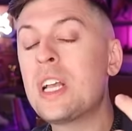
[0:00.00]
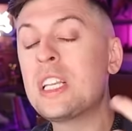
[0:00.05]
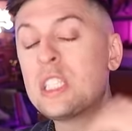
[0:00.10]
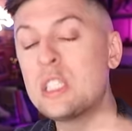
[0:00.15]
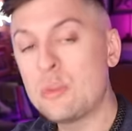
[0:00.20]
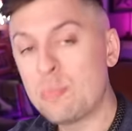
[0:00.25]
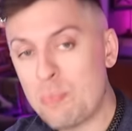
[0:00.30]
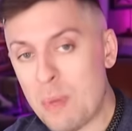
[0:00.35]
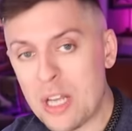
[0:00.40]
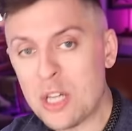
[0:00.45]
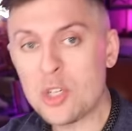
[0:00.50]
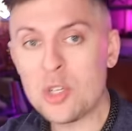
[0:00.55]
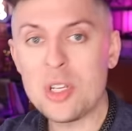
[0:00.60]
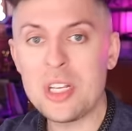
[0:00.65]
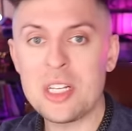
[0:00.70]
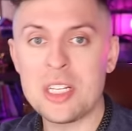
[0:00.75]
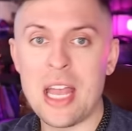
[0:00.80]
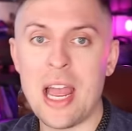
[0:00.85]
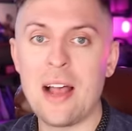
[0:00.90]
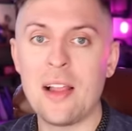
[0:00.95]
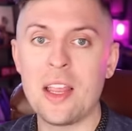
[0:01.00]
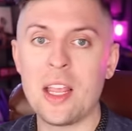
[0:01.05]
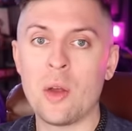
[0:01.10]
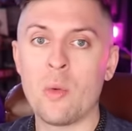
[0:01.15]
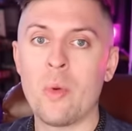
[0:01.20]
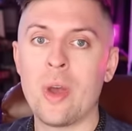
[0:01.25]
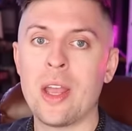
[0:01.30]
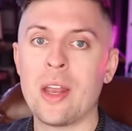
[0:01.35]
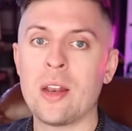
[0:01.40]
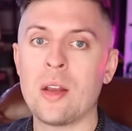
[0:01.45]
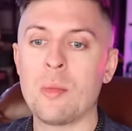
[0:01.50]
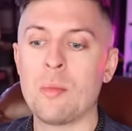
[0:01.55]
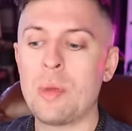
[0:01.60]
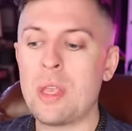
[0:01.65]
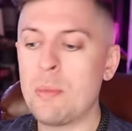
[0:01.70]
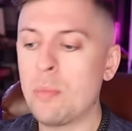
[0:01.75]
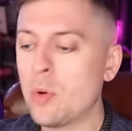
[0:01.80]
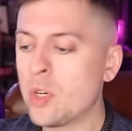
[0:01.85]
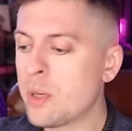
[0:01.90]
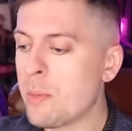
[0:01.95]
especially telling when
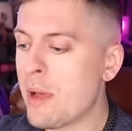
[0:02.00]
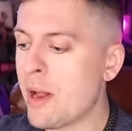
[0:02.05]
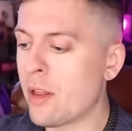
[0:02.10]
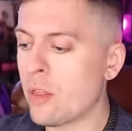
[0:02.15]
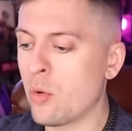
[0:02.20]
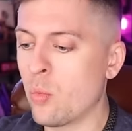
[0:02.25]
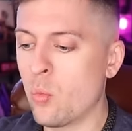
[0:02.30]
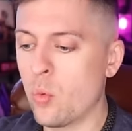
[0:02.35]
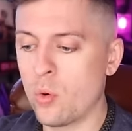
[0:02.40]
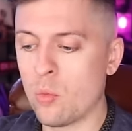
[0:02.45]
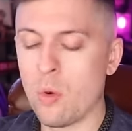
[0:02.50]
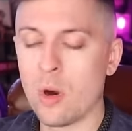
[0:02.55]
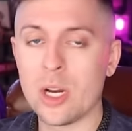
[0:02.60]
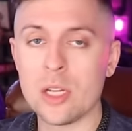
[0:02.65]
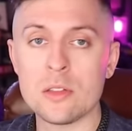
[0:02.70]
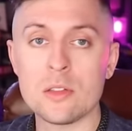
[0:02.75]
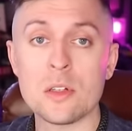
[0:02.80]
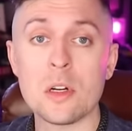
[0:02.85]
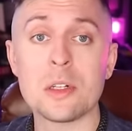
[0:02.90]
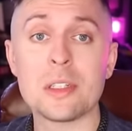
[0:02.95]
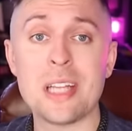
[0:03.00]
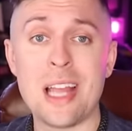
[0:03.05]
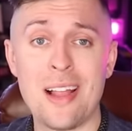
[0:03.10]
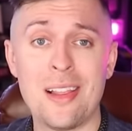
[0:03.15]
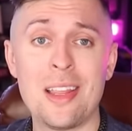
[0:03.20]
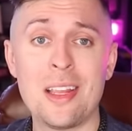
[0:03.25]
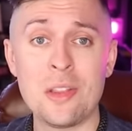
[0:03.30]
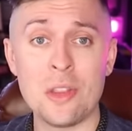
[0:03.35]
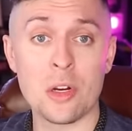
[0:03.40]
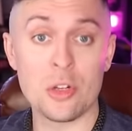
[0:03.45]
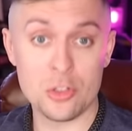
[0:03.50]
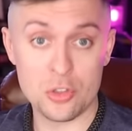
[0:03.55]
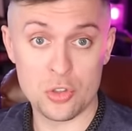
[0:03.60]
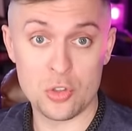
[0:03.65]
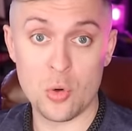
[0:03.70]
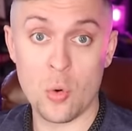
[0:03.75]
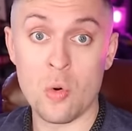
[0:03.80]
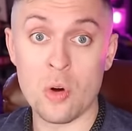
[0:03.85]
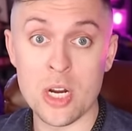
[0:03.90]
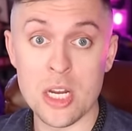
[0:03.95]
people come out of the woodwork and start telling their
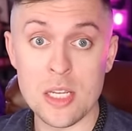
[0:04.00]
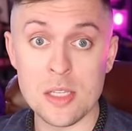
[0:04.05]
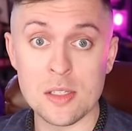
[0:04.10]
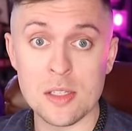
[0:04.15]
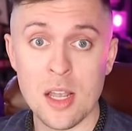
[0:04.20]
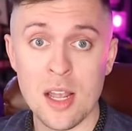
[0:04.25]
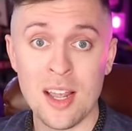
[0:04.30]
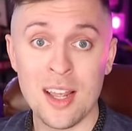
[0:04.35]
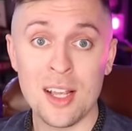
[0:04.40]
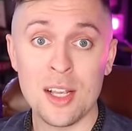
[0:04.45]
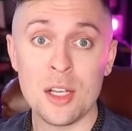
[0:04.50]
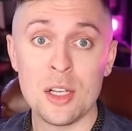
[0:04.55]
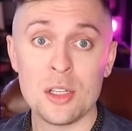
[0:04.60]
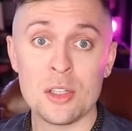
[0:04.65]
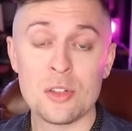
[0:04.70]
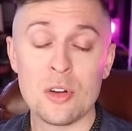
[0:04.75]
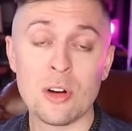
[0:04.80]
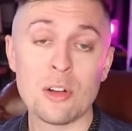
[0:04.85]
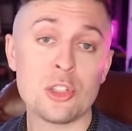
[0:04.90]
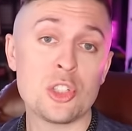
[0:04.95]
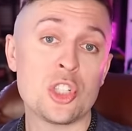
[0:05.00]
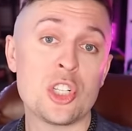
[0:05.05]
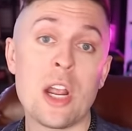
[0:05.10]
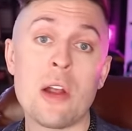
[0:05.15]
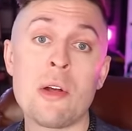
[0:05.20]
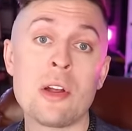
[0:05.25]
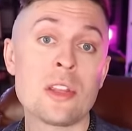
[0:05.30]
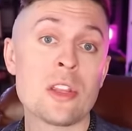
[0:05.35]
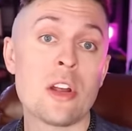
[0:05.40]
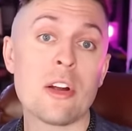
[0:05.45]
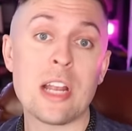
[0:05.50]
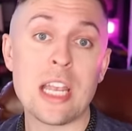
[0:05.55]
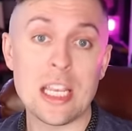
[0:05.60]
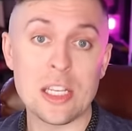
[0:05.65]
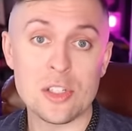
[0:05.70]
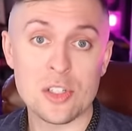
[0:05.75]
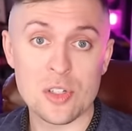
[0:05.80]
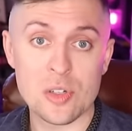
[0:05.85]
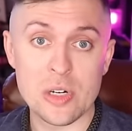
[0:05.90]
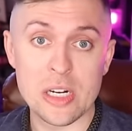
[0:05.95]
stories, start sharing their
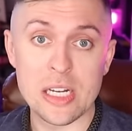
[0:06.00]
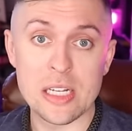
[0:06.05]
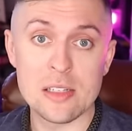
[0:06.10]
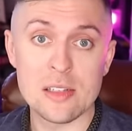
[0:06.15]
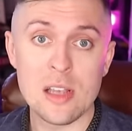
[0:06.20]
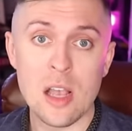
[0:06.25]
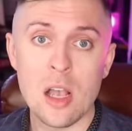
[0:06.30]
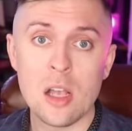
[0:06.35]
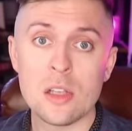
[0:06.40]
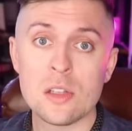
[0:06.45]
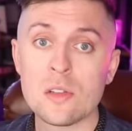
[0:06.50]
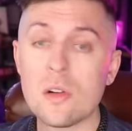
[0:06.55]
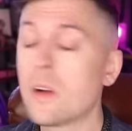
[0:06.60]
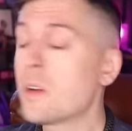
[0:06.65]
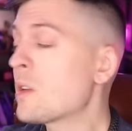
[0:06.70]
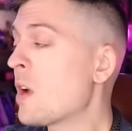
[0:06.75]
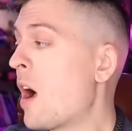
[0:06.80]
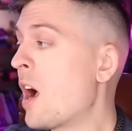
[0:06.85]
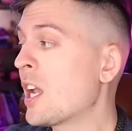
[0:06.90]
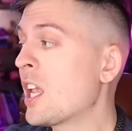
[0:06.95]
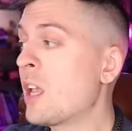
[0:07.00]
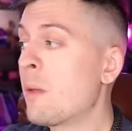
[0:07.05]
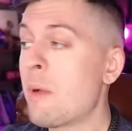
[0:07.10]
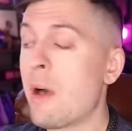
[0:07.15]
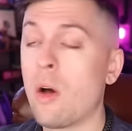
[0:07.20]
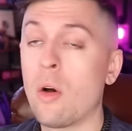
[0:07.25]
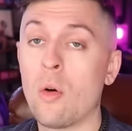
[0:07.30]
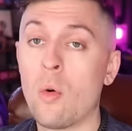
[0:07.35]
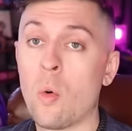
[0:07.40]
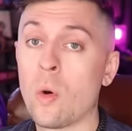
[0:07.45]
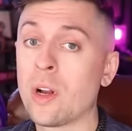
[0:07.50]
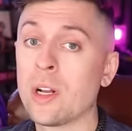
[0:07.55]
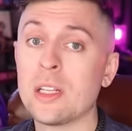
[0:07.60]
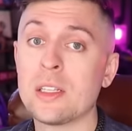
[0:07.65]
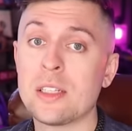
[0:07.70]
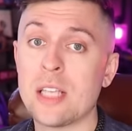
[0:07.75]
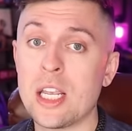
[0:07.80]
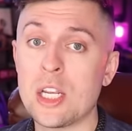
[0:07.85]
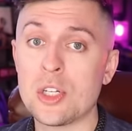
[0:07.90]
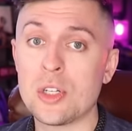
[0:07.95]
histories, start talking about
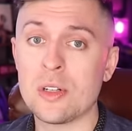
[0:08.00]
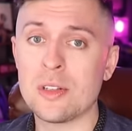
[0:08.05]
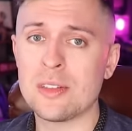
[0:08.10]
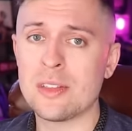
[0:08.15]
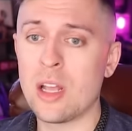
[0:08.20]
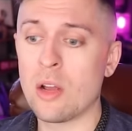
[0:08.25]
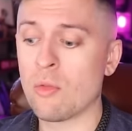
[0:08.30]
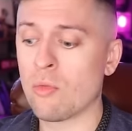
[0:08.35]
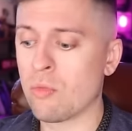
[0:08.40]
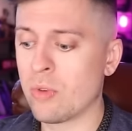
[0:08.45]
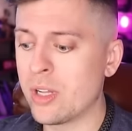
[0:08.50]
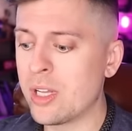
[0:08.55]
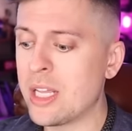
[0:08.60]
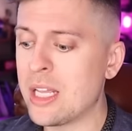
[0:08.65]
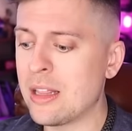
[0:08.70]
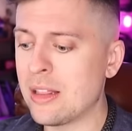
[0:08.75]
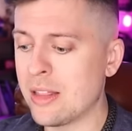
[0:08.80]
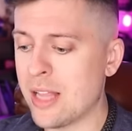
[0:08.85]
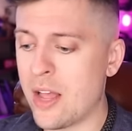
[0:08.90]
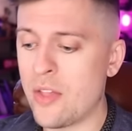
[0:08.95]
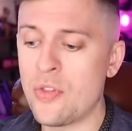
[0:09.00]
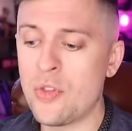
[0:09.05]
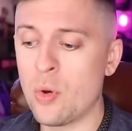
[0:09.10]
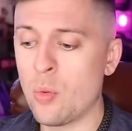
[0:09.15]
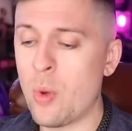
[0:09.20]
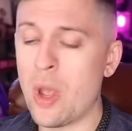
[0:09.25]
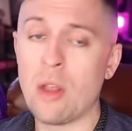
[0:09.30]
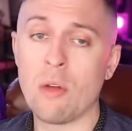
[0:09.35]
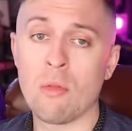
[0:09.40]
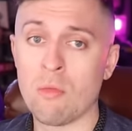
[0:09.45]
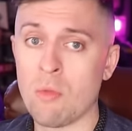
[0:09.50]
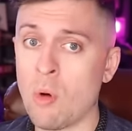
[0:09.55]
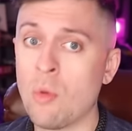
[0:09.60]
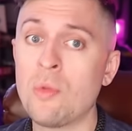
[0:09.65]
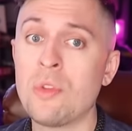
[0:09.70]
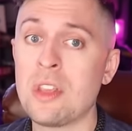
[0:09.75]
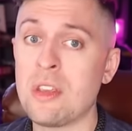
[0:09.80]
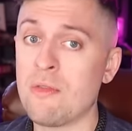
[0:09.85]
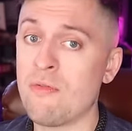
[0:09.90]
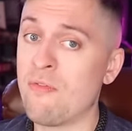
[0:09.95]
organizations that really led the way,
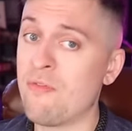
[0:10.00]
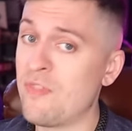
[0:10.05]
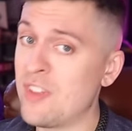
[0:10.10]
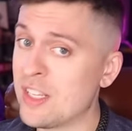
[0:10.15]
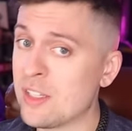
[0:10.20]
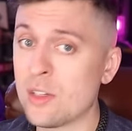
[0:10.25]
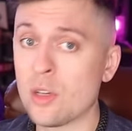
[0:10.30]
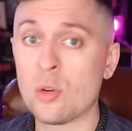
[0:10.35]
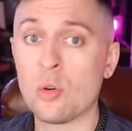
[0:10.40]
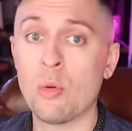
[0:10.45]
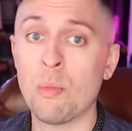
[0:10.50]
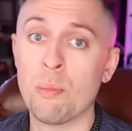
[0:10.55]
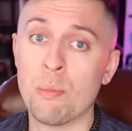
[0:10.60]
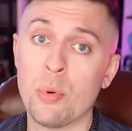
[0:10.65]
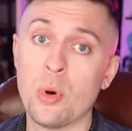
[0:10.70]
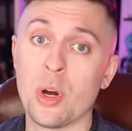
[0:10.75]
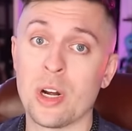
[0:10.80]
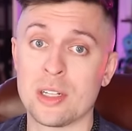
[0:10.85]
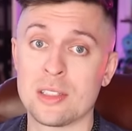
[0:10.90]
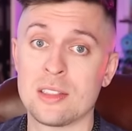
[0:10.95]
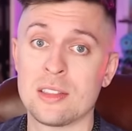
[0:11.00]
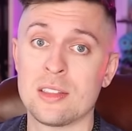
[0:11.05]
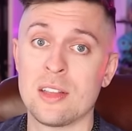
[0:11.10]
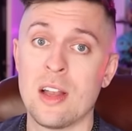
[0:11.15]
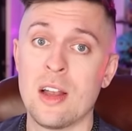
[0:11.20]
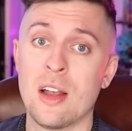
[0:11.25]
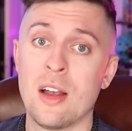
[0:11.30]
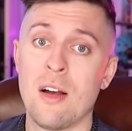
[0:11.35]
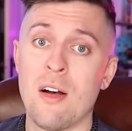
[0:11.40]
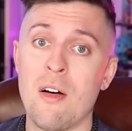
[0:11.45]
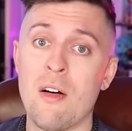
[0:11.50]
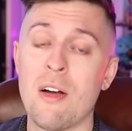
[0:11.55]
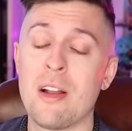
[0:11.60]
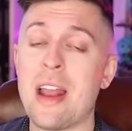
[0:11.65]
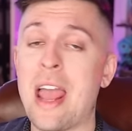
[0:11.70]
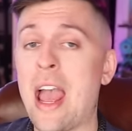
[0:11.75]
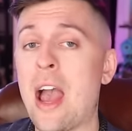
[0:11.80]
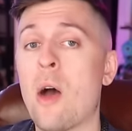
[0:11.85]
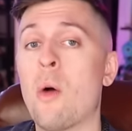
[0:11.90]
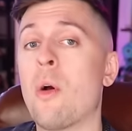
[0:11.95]
wrote the physical books on
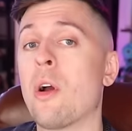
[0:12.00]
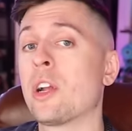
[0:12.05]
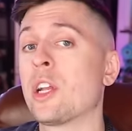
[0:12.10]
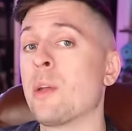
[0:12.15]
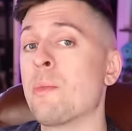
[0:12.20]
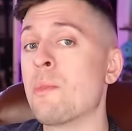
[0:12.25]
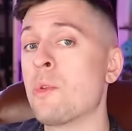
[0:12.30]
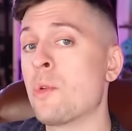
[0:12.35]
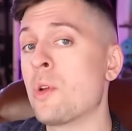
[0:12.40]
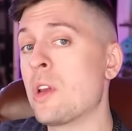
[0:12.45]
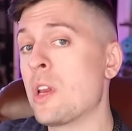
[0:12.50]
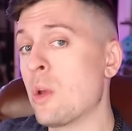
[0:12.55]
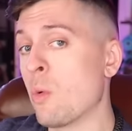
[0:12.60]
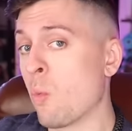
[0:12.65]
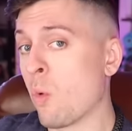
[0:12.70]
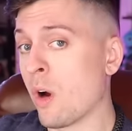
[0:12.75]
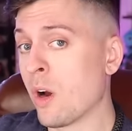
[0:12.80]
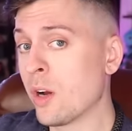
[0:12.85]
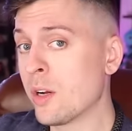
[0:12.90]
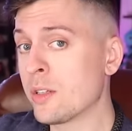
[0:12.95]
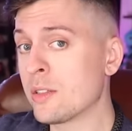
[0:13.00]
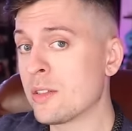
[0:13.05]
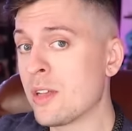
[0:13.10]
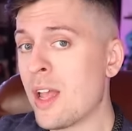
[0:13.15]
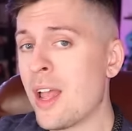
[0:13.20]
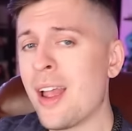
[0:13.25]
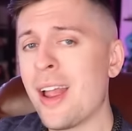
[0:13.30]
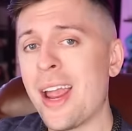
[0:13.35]
how our community works